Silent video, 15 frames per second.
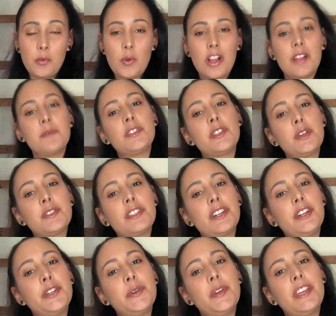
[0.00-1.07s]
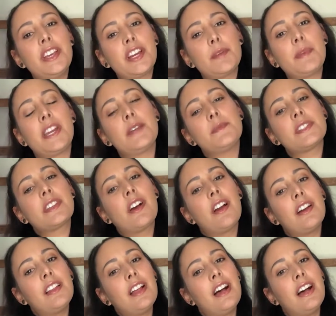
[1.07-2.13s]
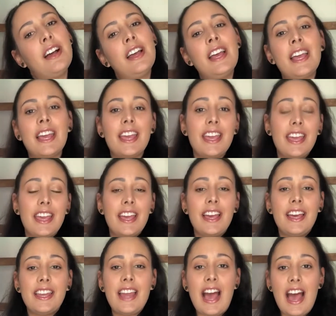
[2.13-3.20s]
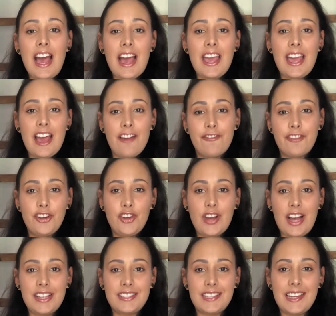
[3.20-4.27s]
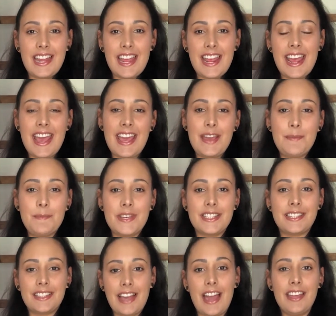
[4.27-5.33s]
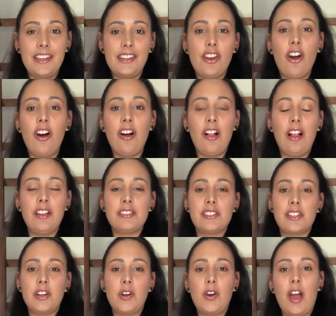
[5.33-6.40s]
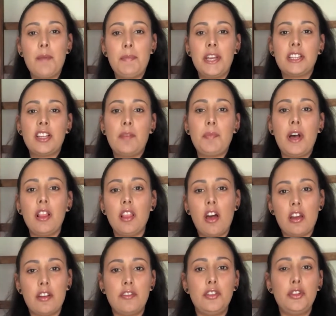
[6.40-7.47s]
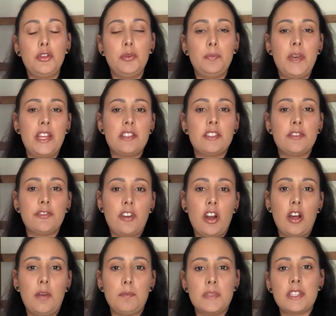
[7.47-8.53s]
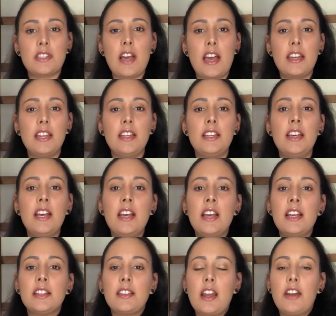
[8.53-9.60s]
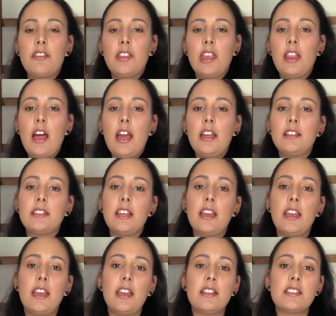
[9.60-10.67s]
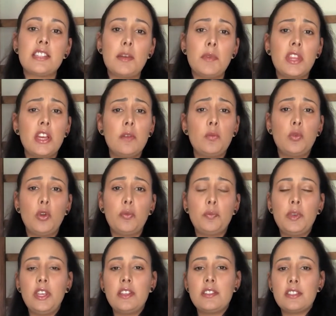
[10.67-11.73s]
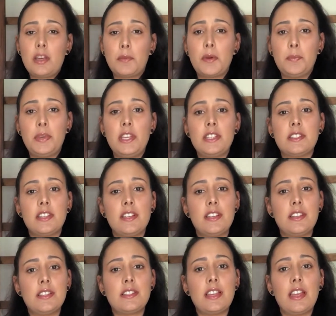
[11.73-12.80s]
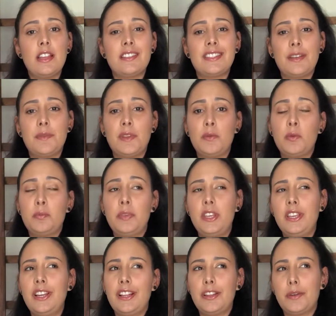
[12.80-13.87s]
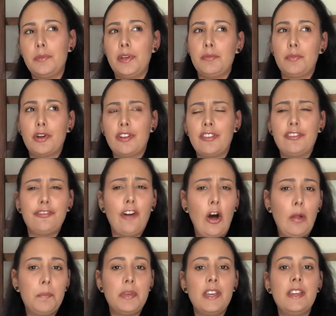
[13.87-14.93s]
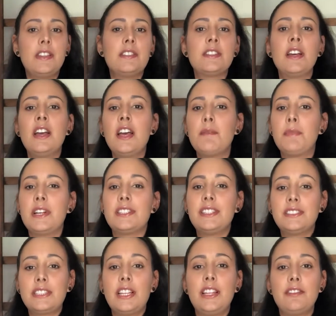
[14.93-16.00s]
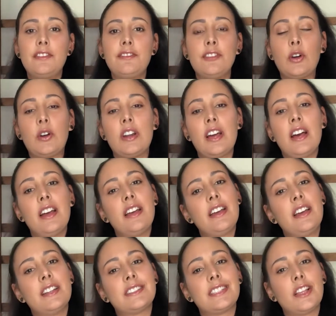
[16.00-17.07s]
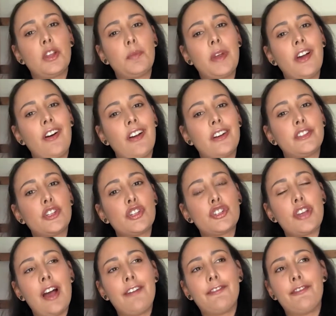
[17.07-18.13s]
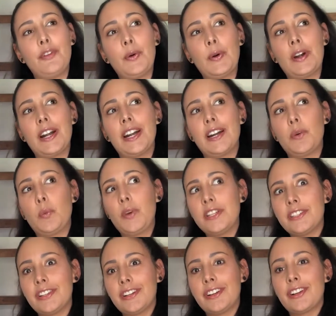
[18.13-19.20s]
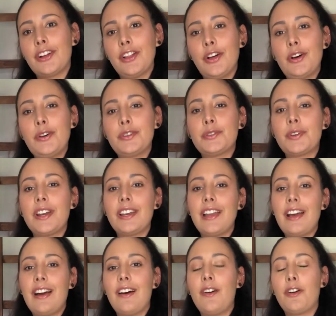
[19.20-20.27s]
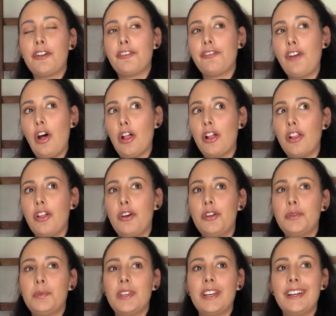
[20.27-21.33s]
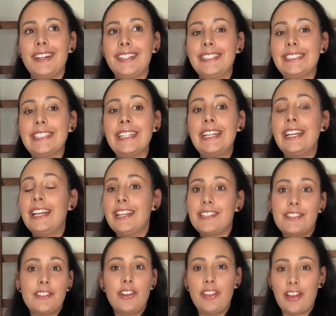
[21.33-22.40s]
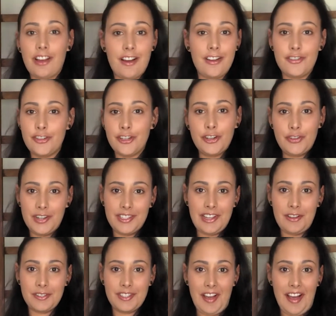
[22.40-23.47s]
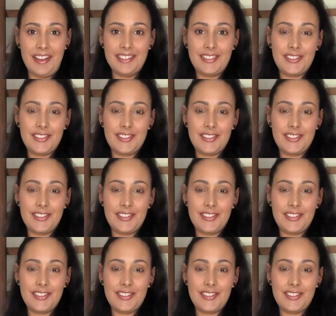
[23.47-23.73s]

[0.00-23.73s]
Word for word: Welcome to those that are new here. My name is Carla and I have for you guys today a Missguided haul. So I picked up a lot of new bits from Missguided that I really liked, and some of them will be summer pieces and some of them will be a little bit more of a fall piece. But since I live in Florida, it's a little bit hard to shop for winter clothes right now or fall clothes because it's still like 100 degrees outside.